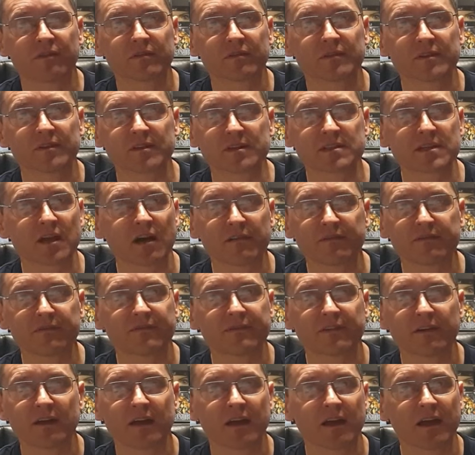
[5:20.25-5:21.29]
the tough
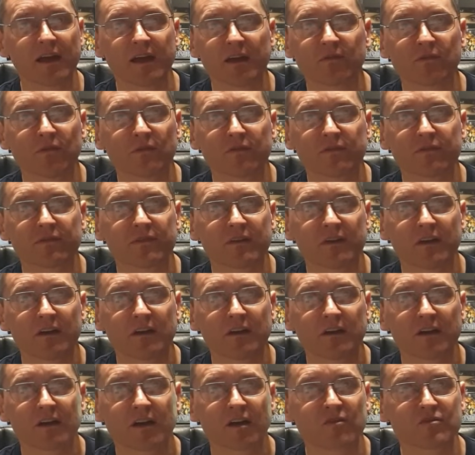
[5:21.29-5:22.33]
Airwolf,
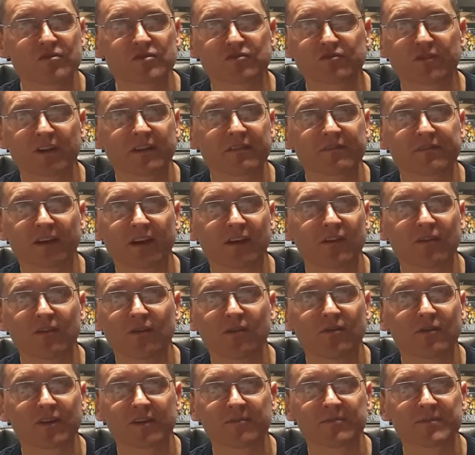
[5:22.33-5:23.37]
old Stringfellow
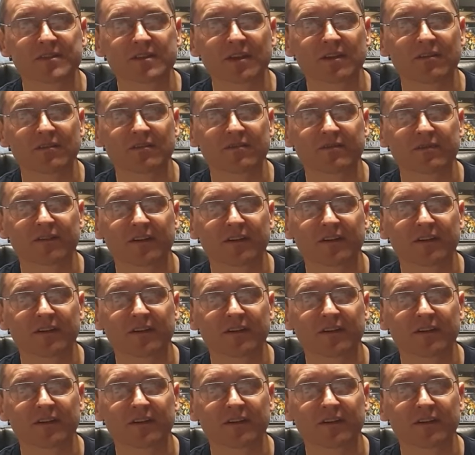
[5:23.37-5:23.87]
Hawk himself.